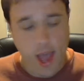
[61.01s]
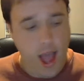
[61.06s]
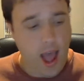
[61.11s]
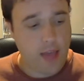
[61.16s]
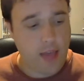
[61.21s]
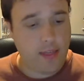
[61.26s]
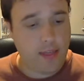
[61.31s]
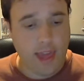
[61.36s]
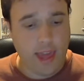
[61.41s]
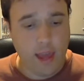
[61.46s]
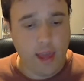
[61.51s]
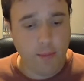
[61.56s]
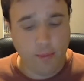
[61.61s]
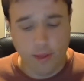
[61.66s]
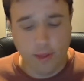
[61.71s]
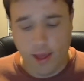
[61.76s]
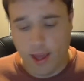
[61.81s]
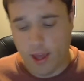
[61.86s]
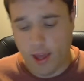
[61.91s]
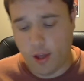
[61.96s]
The
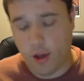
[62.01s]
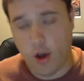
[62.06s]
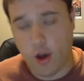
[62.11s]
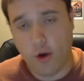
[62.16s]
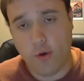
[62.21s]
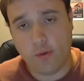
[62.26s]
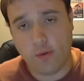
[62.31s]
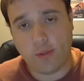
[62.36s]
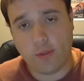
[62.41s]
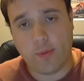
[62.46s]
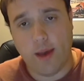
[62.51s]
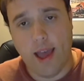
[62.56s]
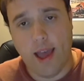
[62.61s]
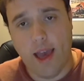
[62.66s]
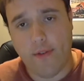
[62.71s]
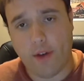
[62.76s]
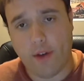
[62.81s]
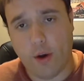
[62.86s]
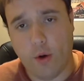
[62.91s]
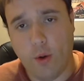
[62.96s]
gameplay goes by
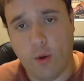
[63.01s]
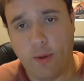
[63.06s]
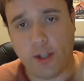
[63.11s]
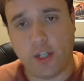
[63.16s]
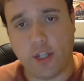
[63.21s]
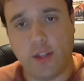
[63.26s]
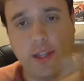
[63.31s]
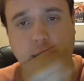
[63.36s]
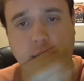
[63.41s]
having a whole bunch of these